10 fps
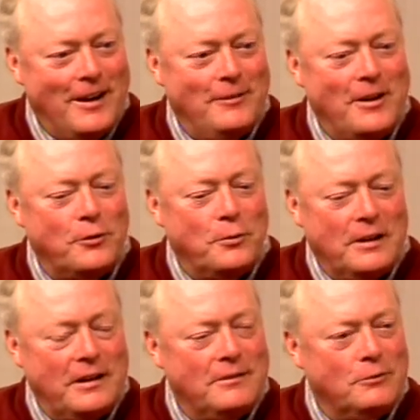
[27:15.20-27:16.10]
never
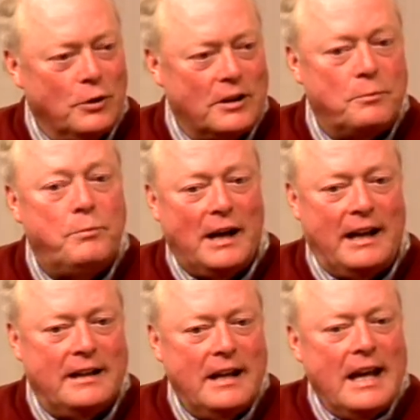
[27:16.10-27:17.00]
really worked.
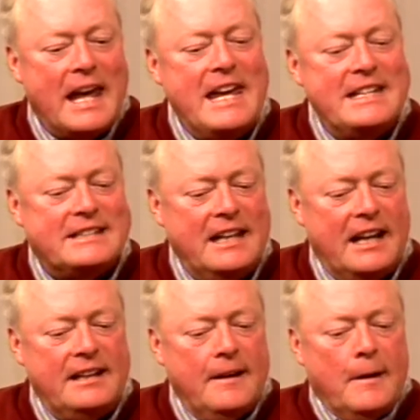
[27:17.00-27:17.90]
But he
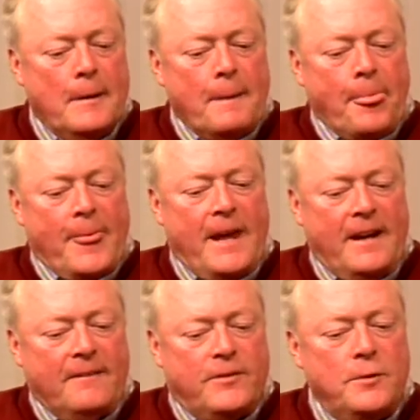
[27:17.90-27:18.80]
said that
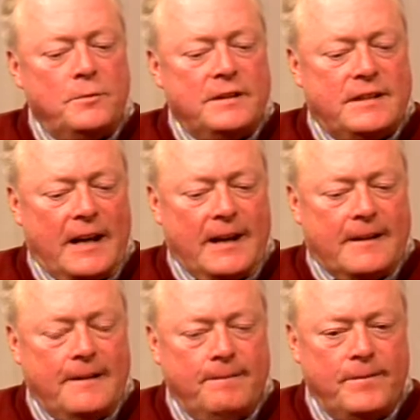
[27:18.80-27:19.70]
if you would
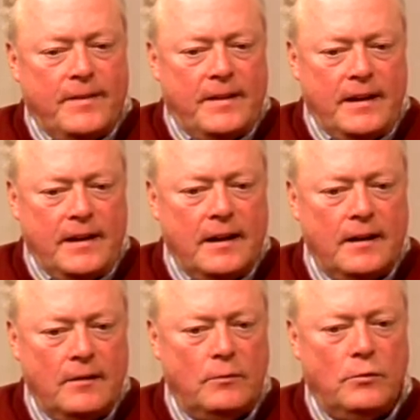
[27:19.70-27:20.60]
take the
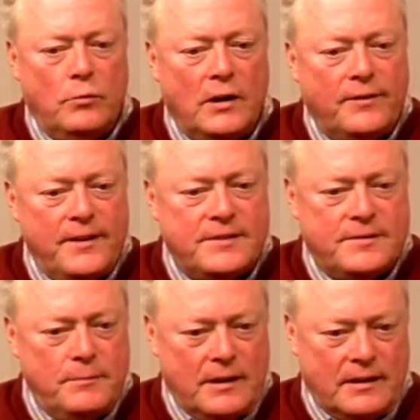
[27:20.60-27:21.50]
wealthiest
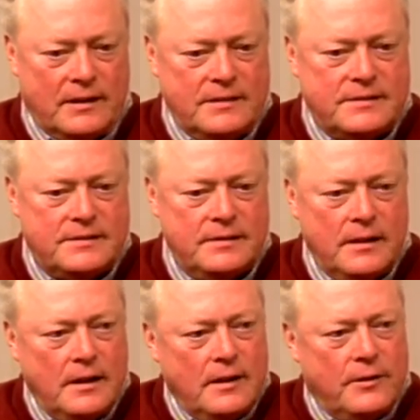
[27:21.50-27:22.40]
Americans,
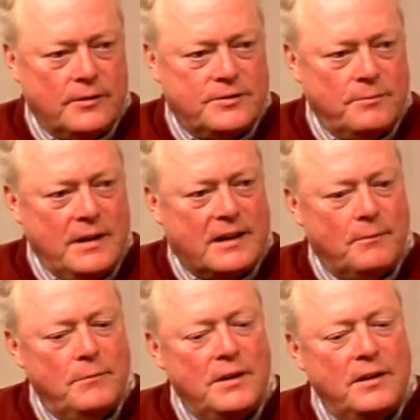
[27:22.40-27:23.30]
those that make a
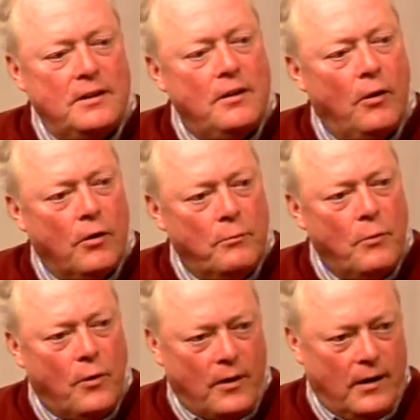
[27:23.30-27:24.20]
million or
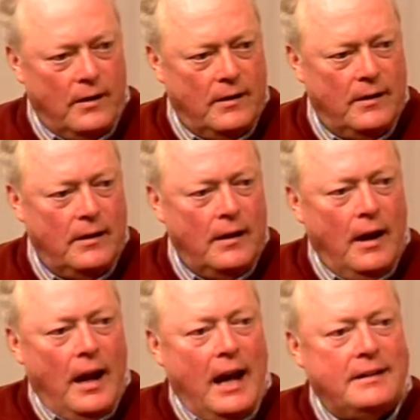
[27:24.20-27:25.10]
more, mm-hmm.
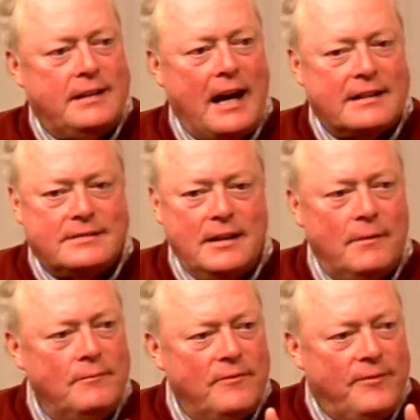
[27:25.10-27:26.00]
and tax
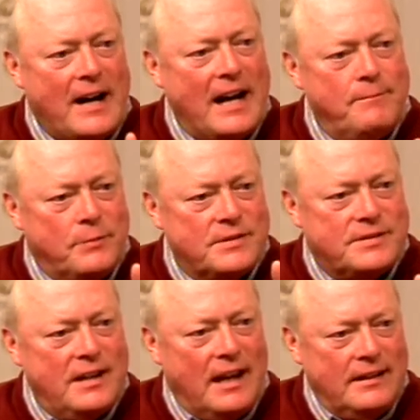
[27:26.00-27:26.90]
them five
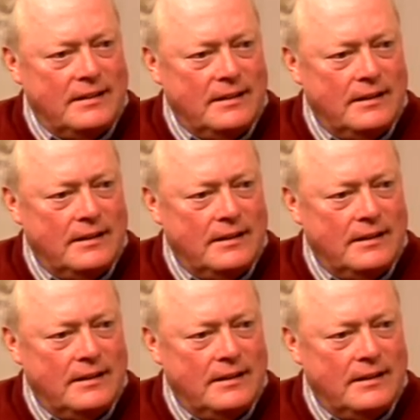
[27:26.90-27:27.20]
percent